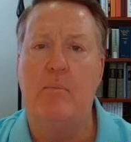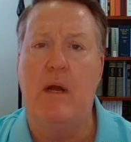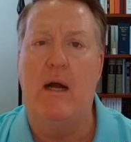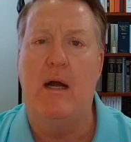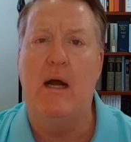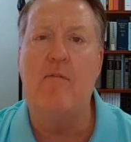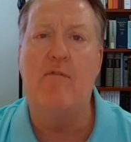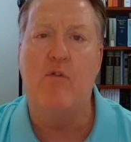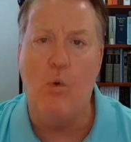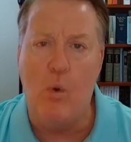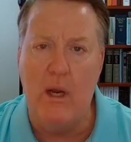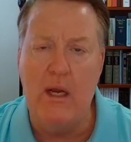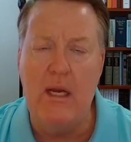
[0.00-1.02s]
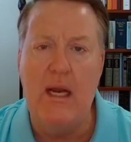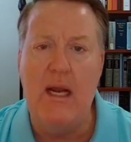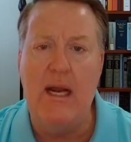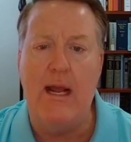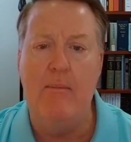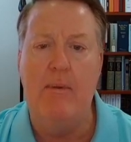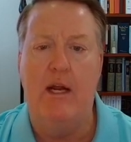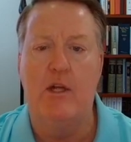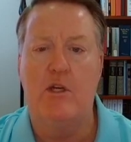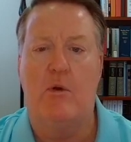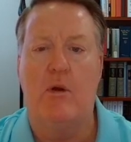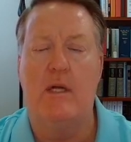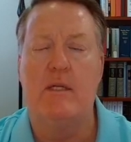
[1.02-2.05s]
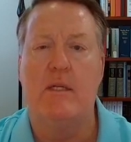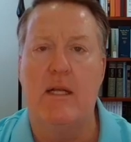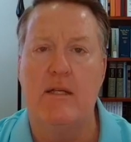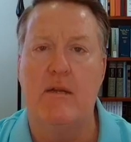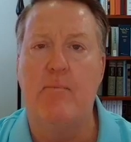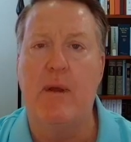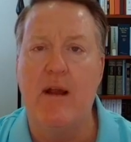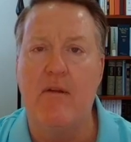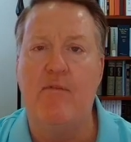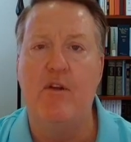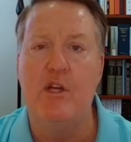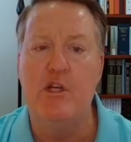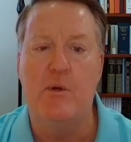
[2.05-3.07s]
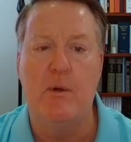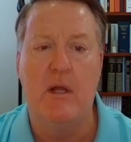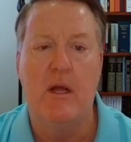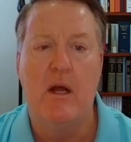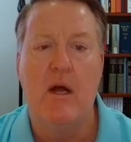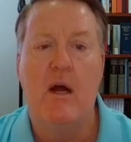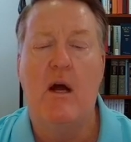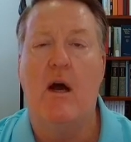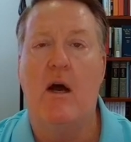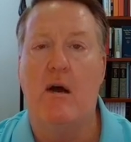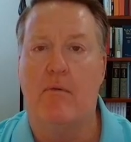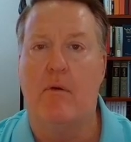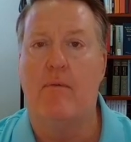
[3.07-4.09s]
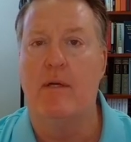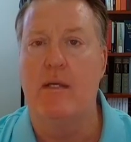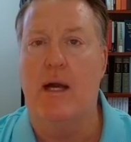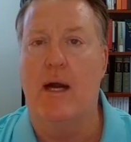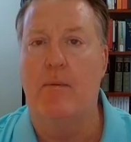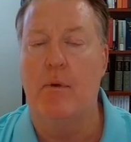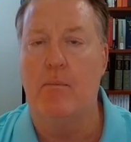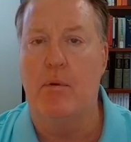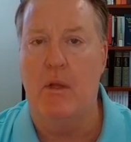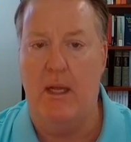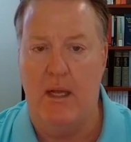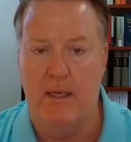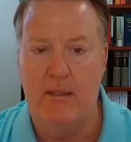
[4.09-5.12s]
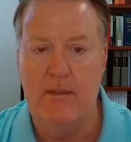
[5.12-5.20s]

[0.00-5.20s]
avoid naming a trust as a beneficiary of a retirement plan.